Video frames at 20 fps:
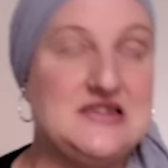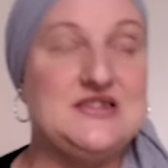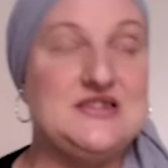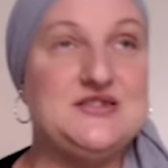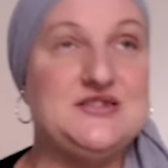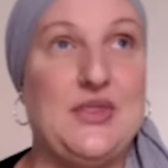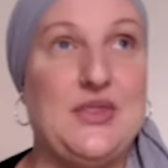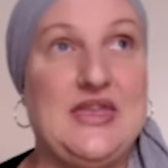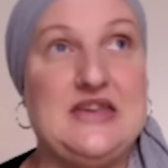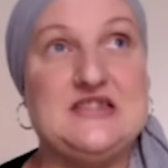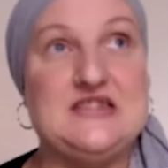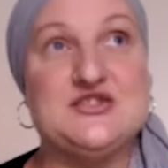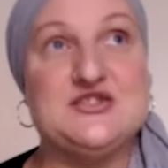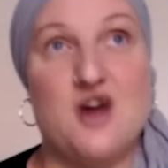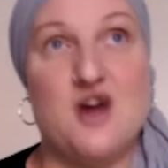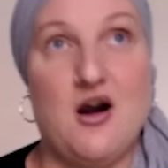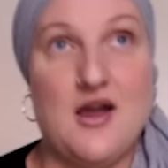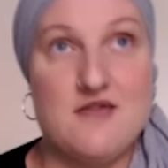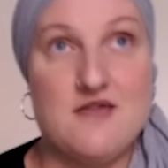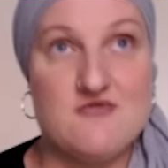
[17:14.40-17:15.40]
So these
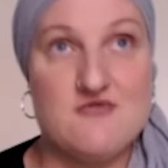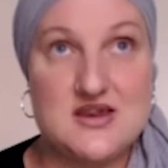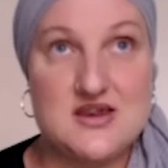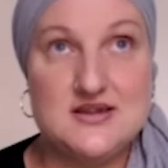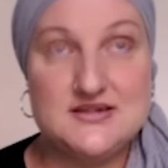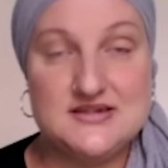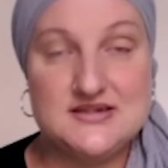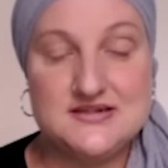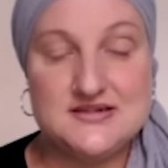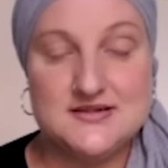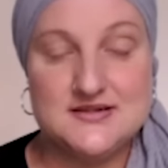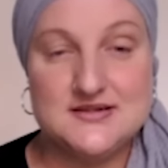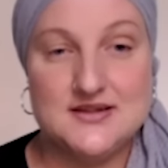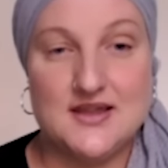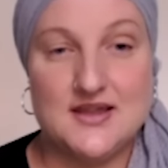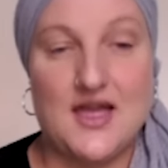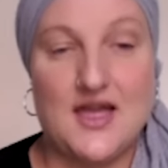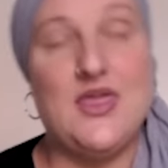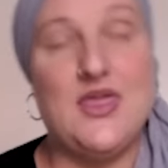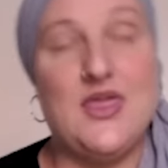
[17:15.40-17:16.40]
diaries,
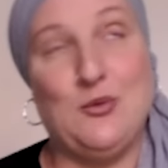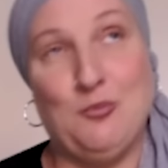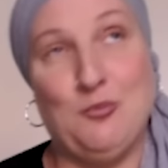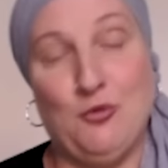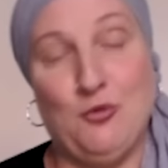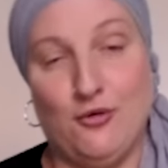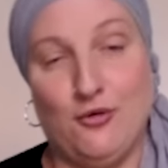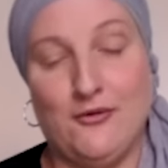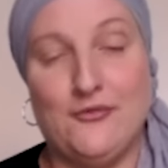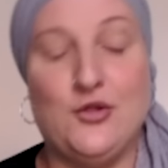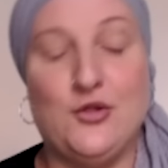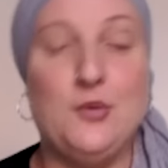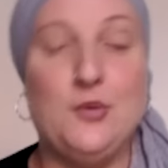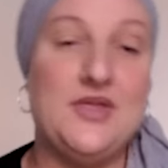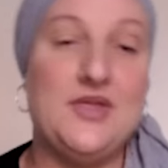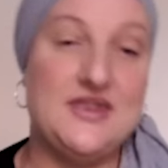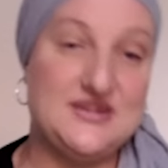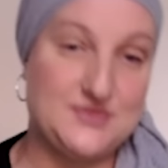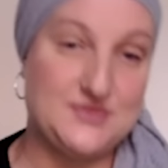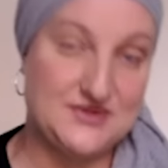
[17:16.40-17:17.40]
and there were more of them,
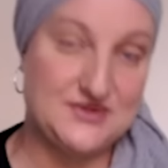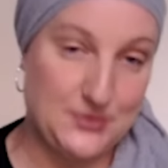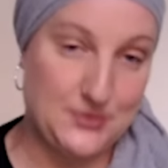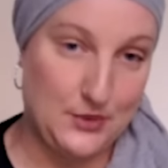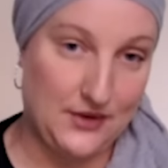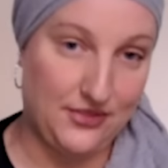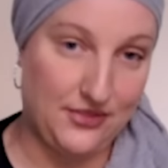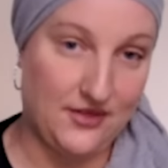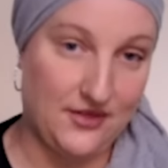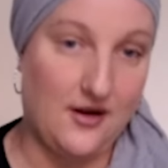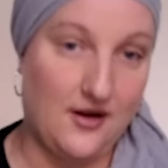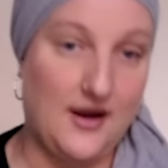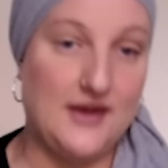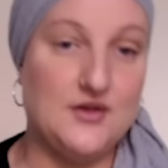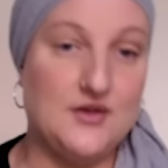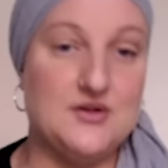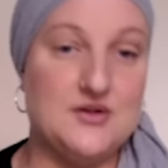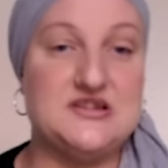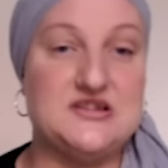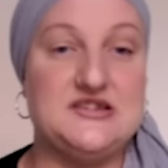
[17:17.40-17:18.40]
but this was the one that I
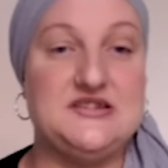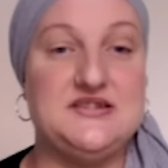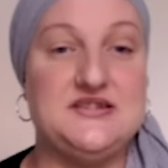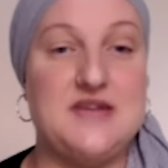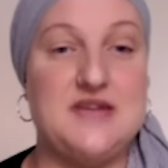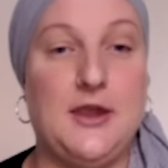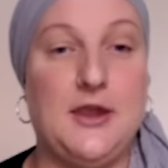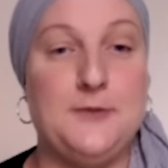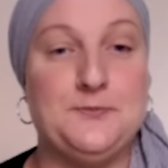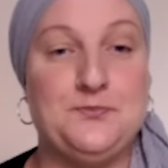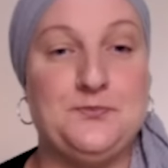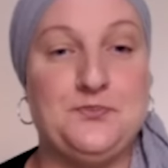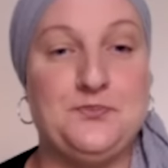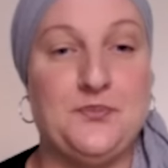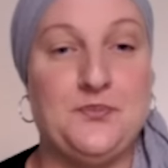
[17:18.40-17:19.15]
got to see,